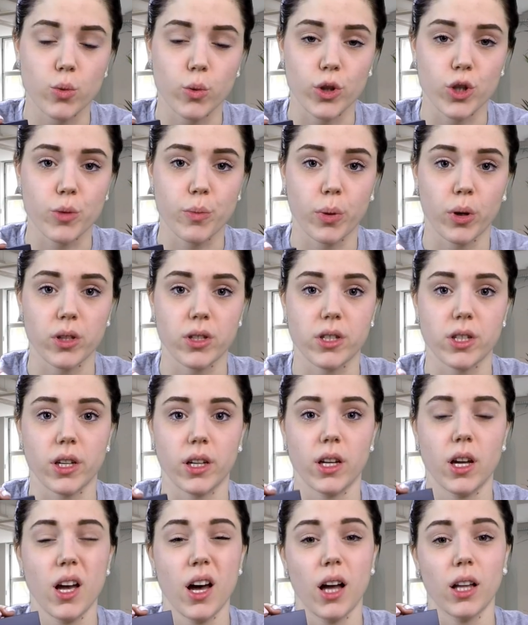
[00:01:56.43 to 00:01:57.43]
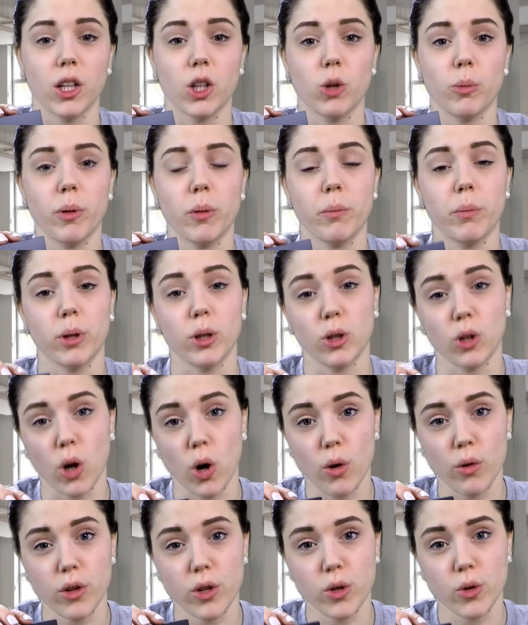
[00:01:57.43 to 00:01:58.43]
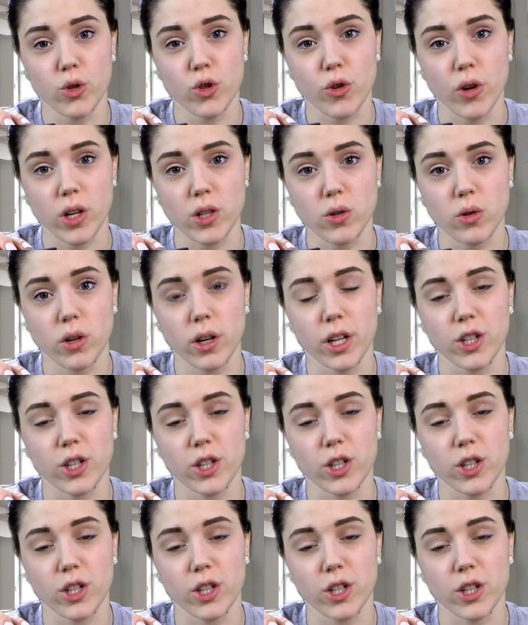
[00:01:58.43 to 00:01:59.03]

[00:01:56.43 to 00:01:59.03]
which puts it a little bit below the new Trezor